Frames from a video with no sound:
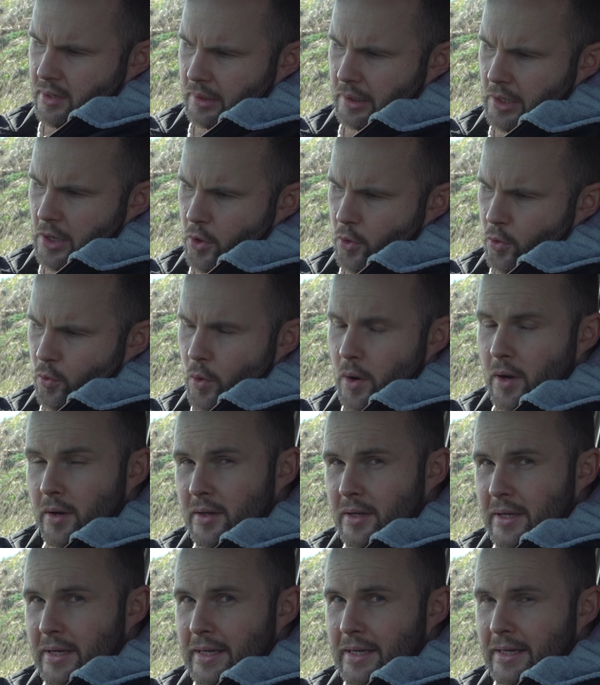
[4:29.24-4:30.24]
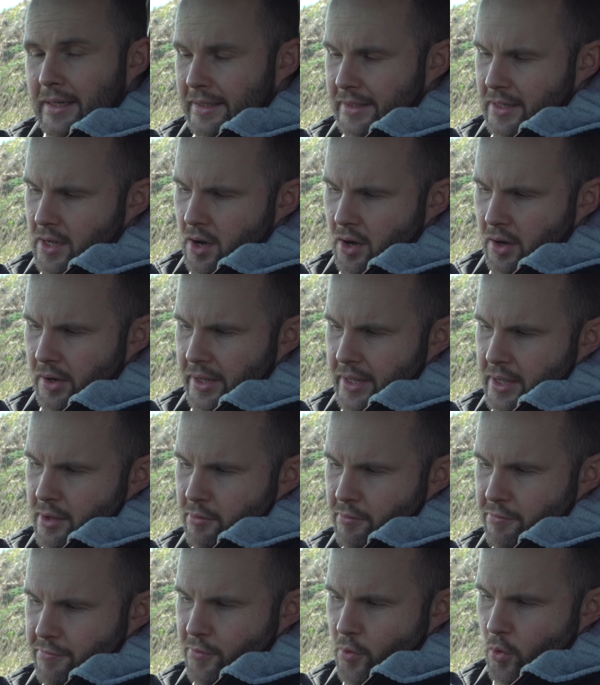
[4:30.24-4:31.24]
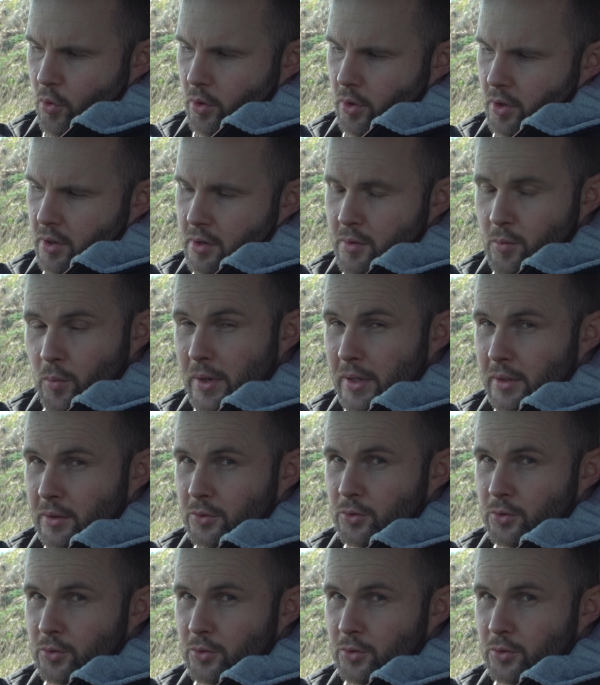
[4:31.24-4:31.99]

low and high 4-wheel